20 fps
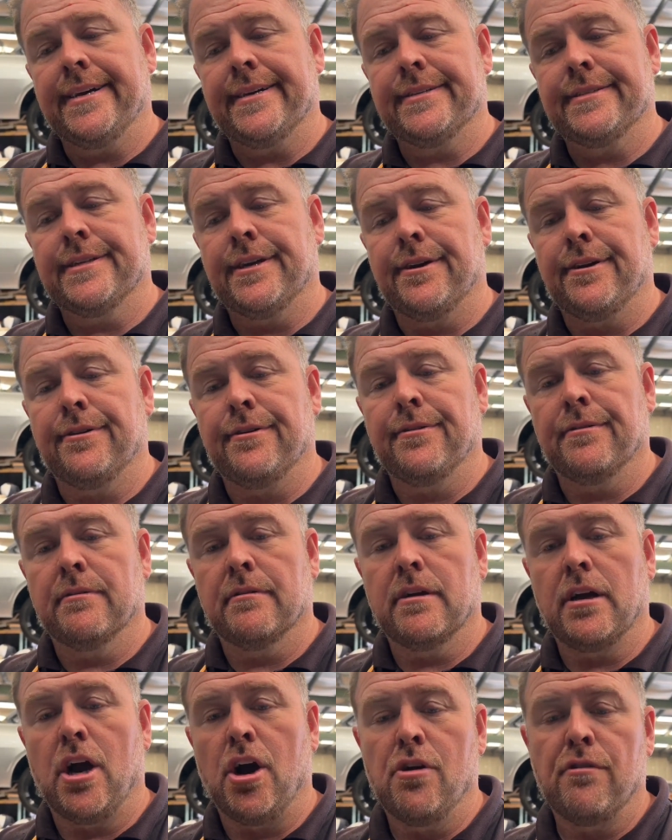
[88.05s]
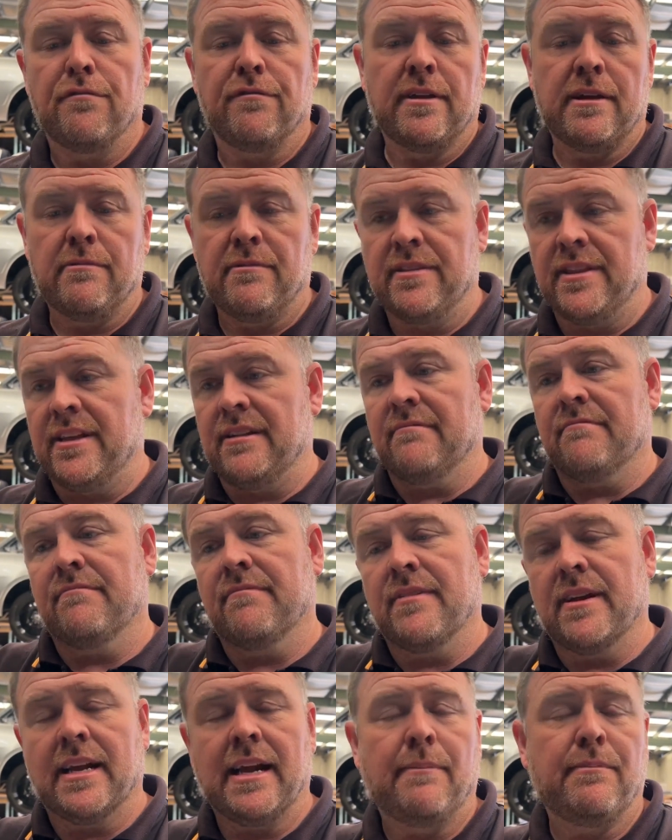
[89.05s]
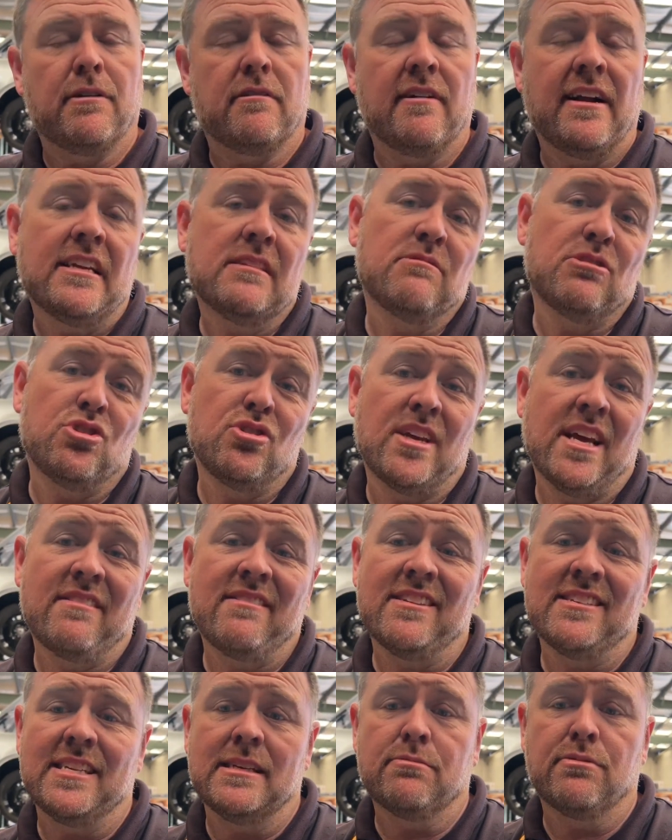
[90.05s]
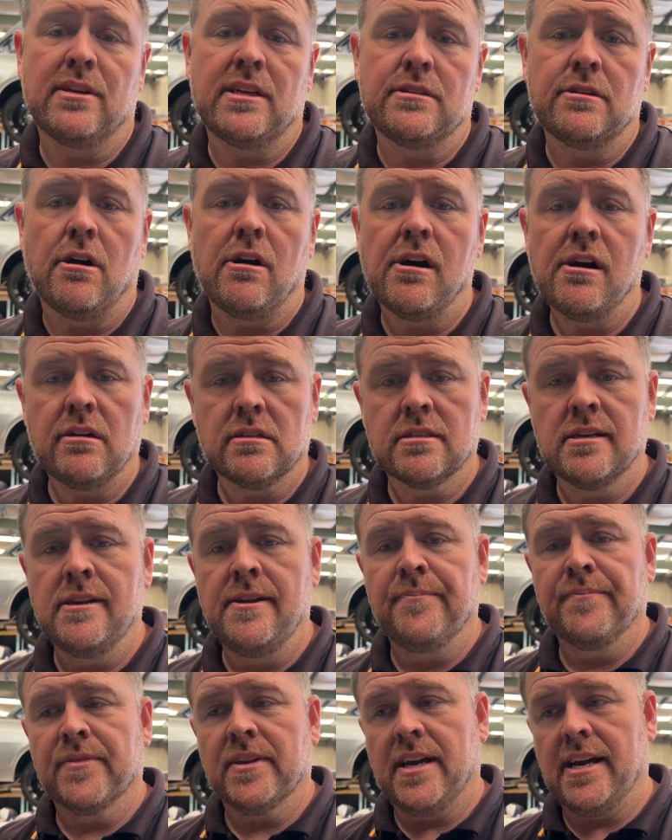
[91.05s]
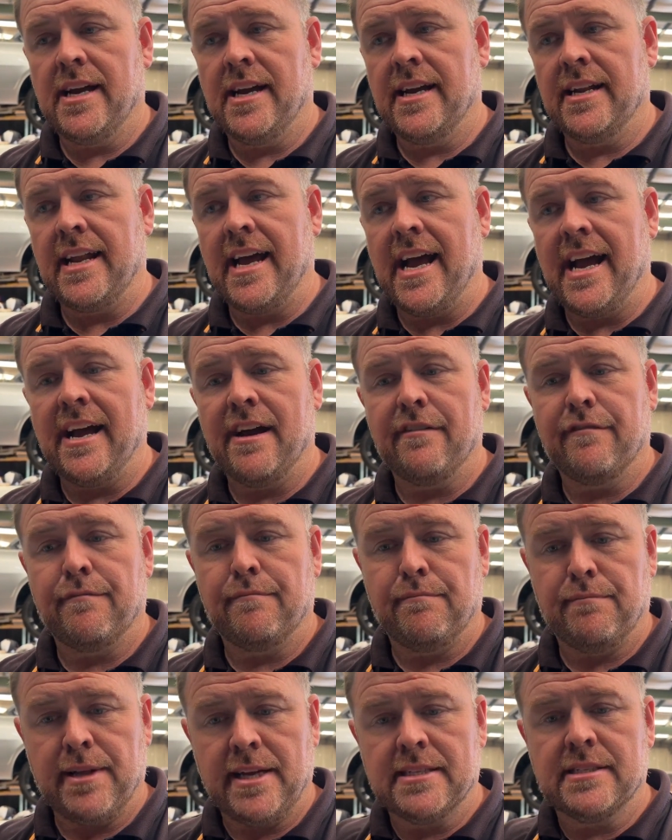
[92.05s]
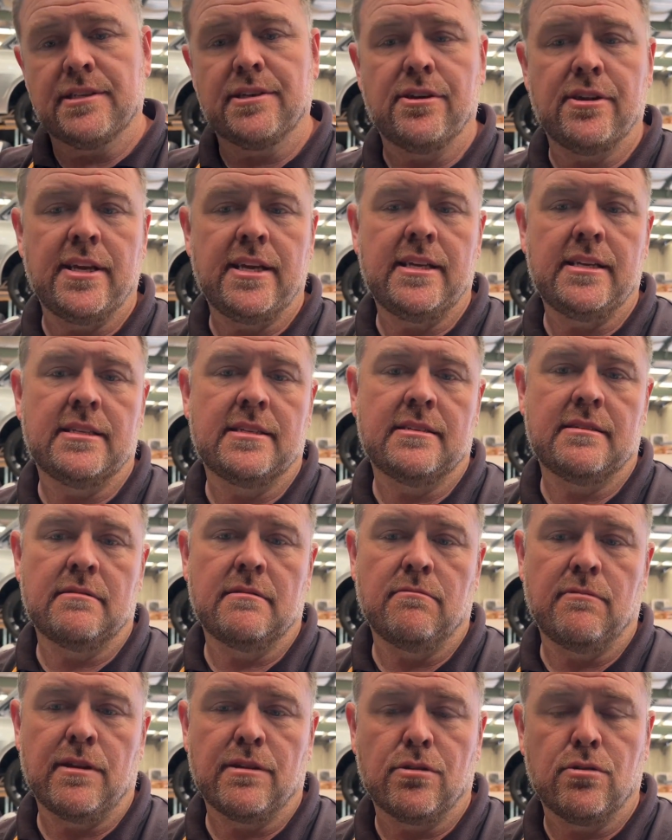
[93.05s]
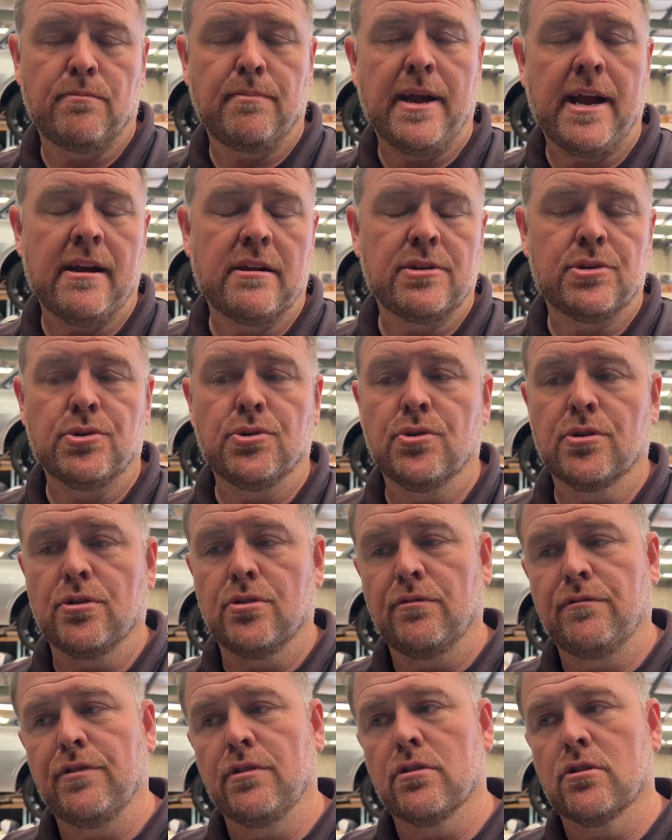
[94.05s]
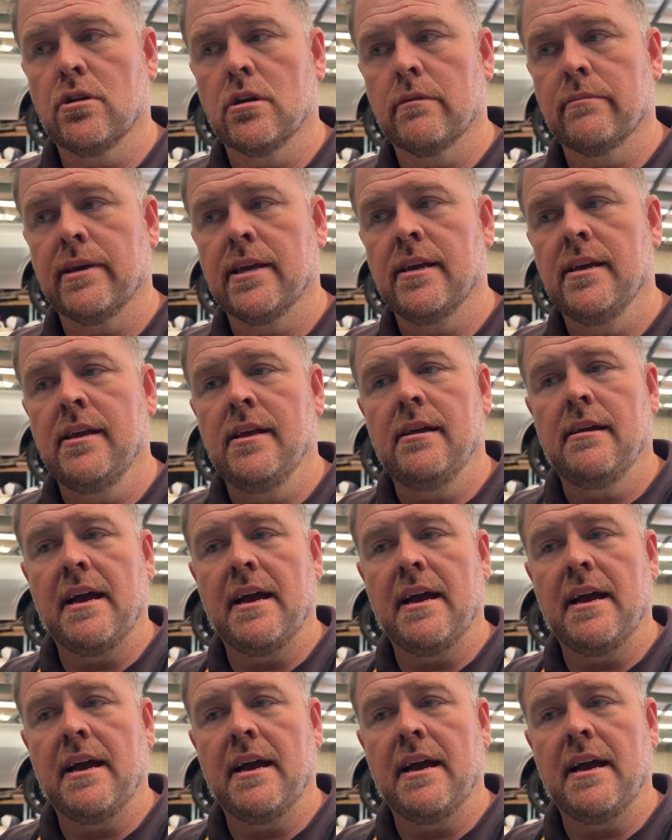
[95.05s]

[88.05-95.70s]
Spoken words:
So hopefully within a couple of runs we should get this thing pretty dialed and have plus 30s with good power and torque, good fuel economy,